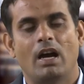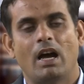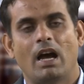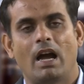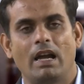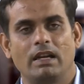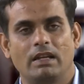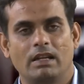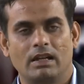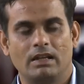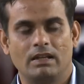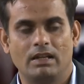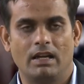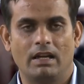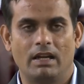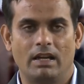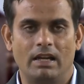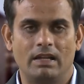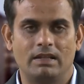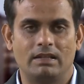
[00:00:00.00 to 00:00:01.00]
either
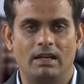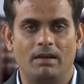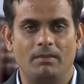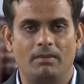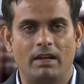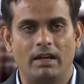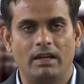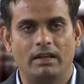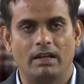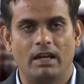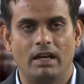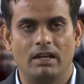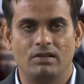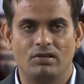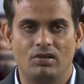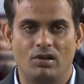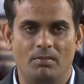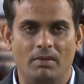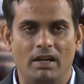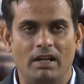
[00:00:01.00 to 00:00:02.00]
the algebraic and
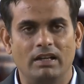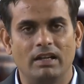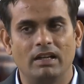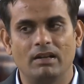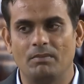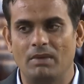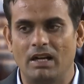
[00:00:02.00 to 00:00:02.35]
geometric